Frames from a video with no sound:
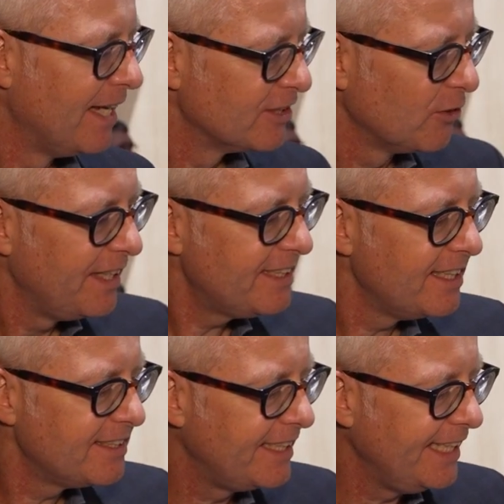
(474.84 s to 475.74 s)
So this
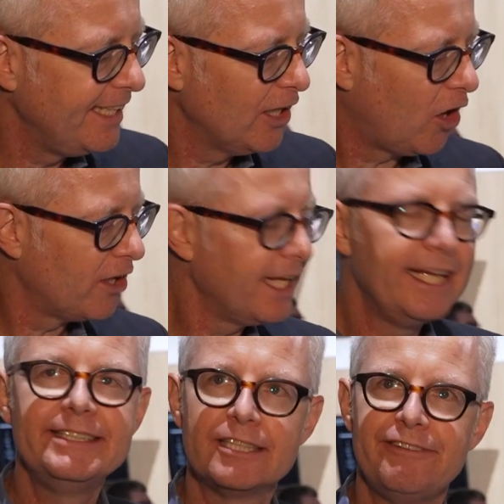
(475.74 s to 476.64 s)
is the
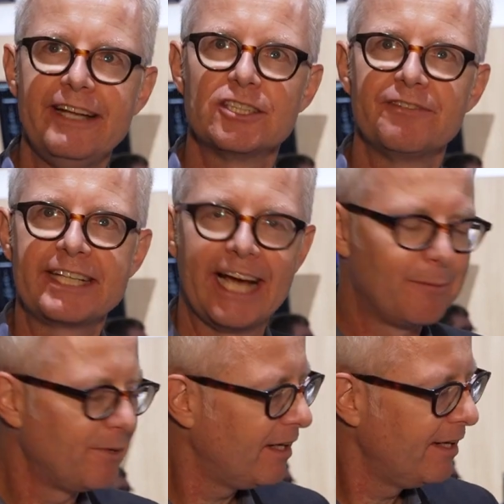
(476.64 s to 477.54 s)
online interface of the
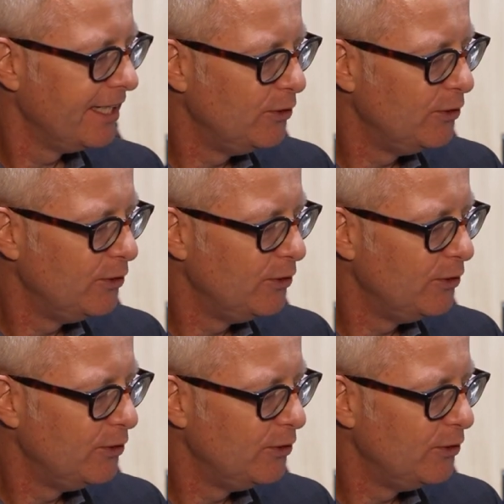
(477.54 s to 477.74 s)
camera.